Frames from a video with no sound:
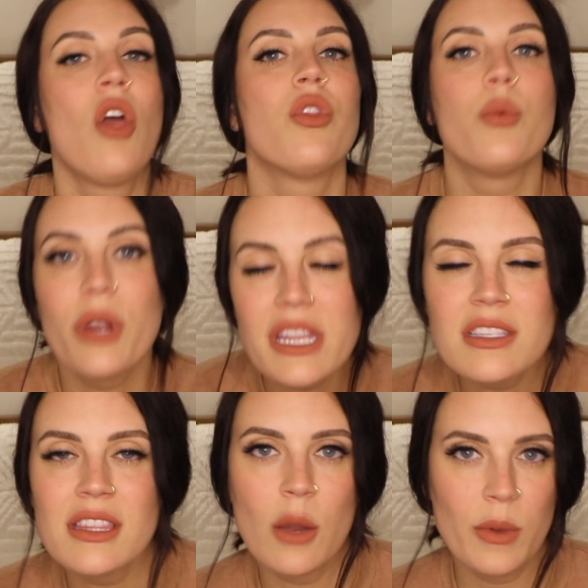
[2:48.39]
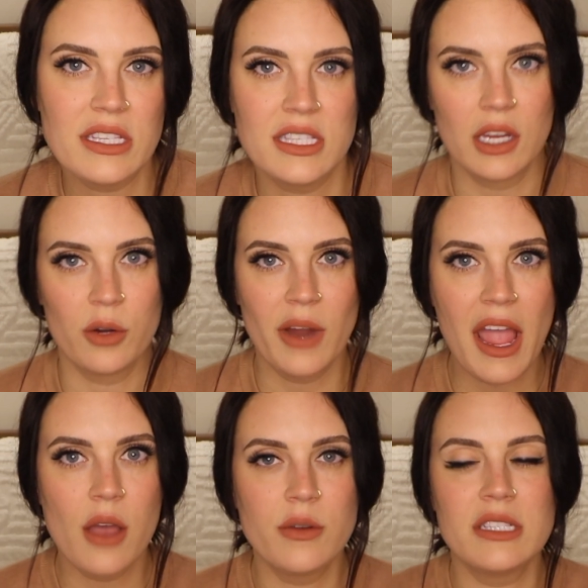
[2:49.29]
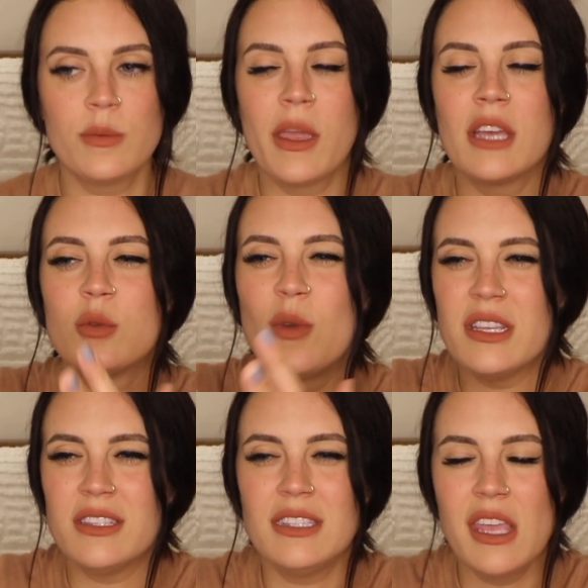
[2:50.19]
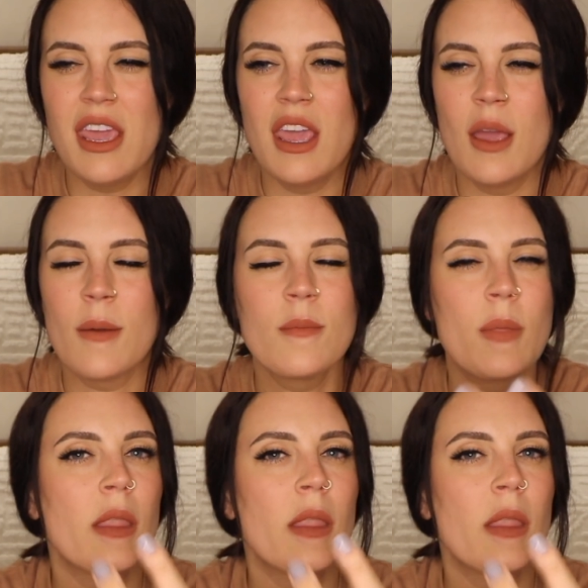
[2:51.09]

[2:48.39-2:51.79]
the reason that we stick around is because we see